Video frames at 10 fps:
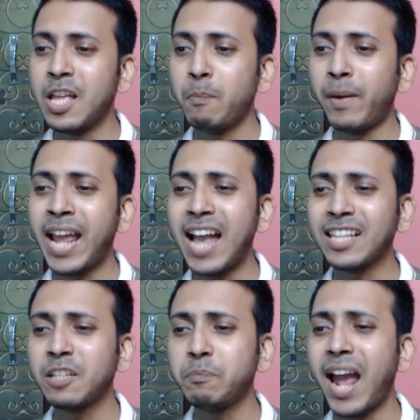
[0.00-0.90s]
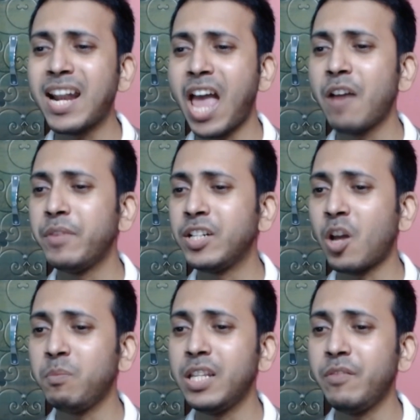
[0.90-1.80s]
but has a bad habit
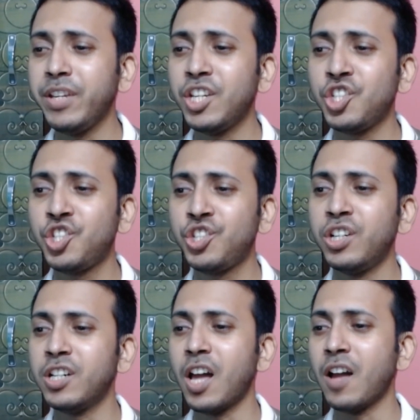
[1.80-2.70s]
of leaving his shirt off.